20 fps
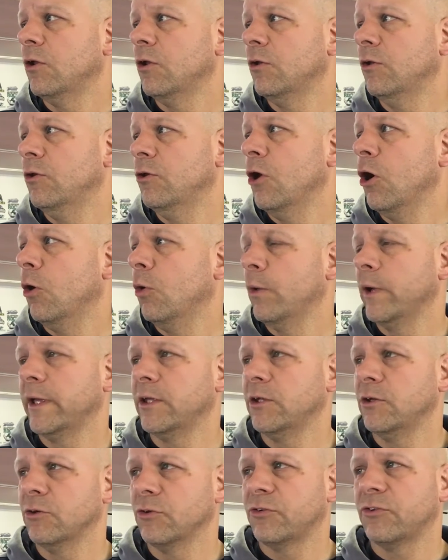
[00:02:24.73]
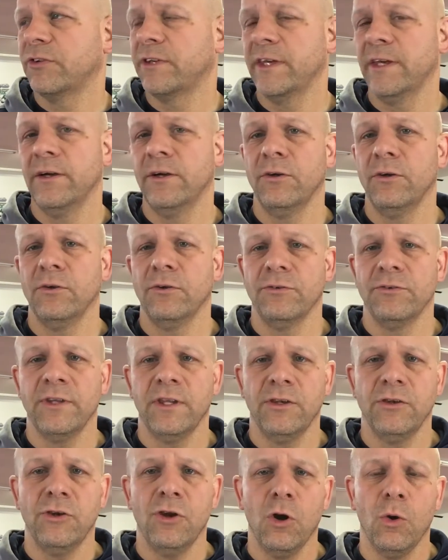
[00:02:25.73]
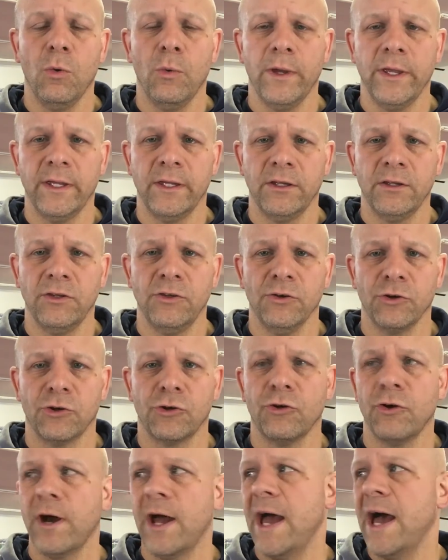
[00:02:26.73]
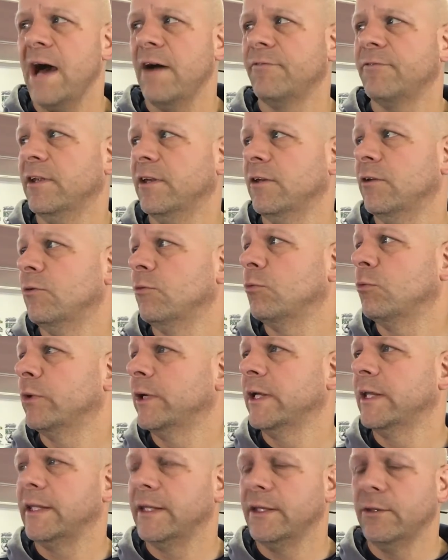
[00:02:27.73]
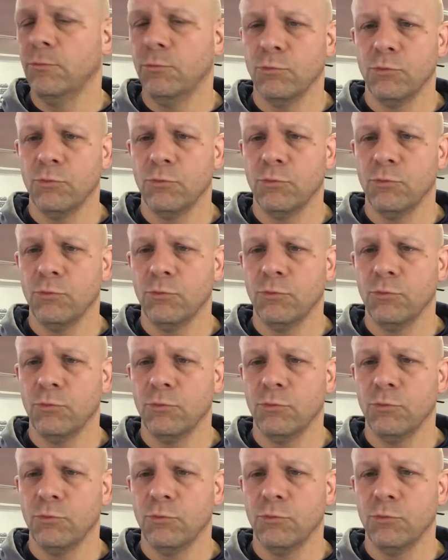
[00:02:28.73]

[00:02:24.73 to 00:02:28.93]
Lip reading: knowing your skills and knowing your craft and really,